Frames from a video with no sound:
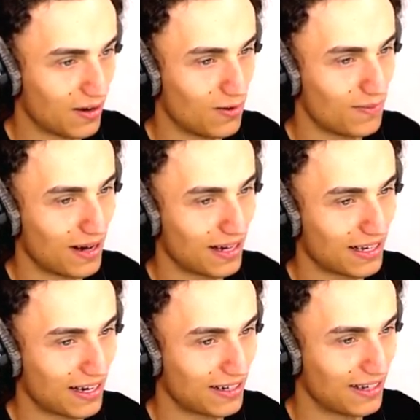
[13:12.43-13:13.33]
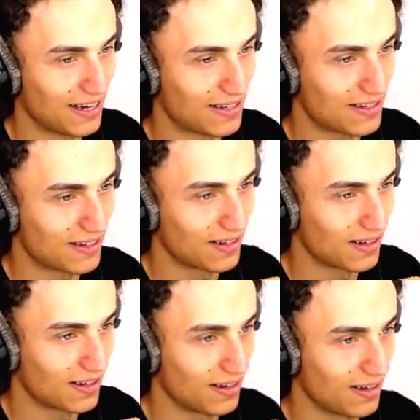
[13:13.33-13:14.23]
Oh my God. Yes.
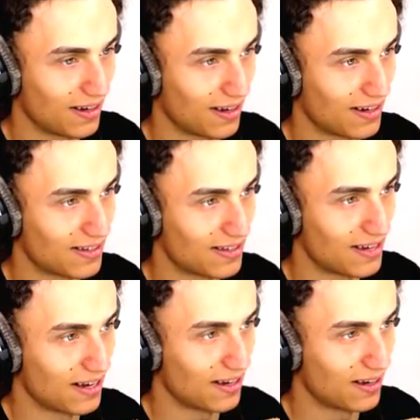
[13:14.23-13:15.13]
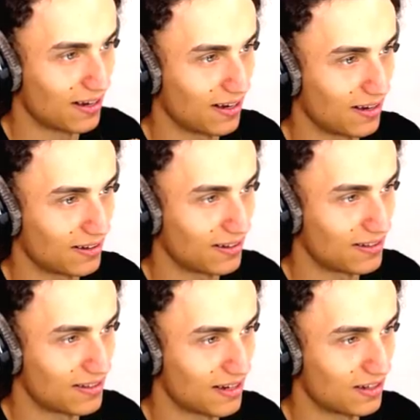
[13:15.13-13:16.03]
This is it. This, this
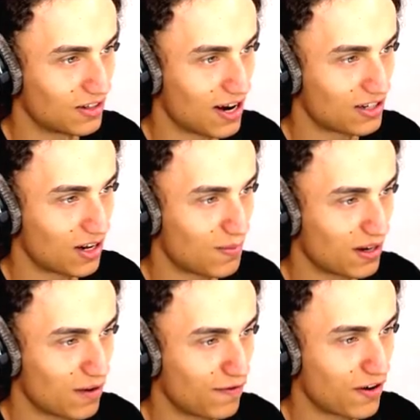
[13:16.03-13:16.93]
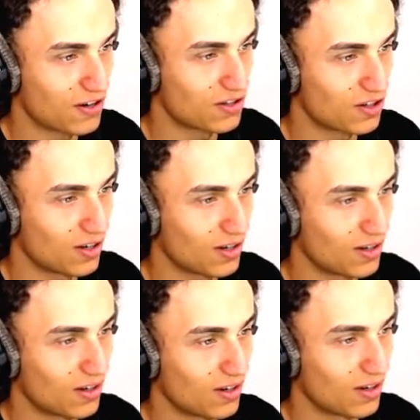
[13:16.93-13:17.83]
is, is, it. Josh, let me go first.
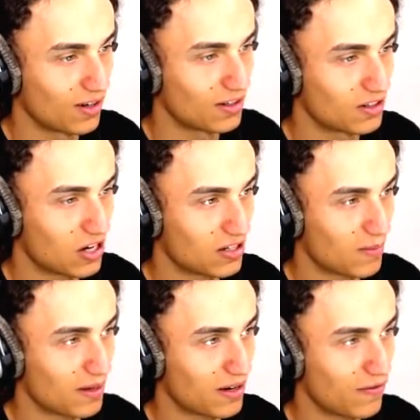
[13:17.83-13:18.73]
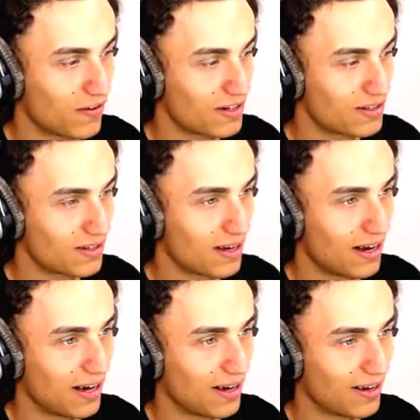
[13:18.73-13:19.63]
Josh, no. let me go first. I
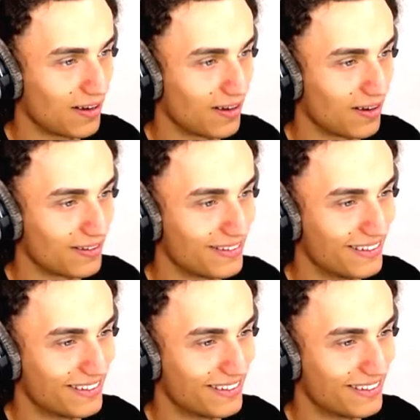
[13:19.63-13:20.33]
will. Fuck.